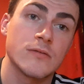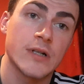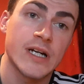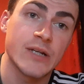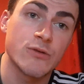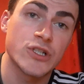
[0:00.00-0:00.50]

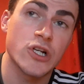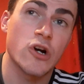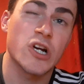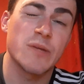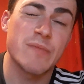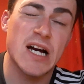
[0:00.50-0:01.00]
And he was
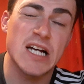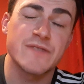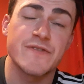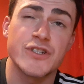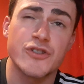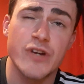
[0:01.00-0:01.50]
talking about his
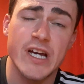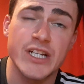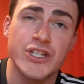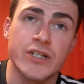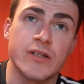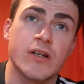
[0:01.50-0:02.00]

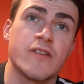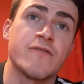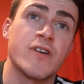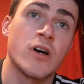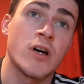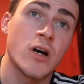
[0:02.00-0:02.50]
frustration
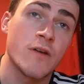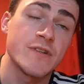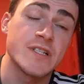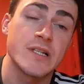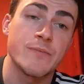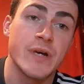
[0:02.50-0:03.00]
of
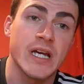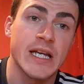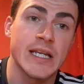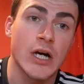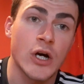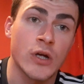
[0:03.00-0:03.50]
obviously
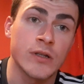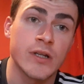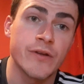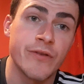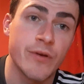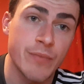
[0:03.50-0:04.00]
being
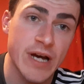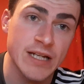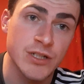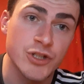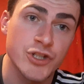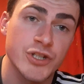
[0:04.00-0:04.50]
on the
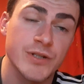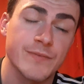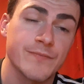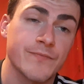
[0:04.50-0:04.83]
bench.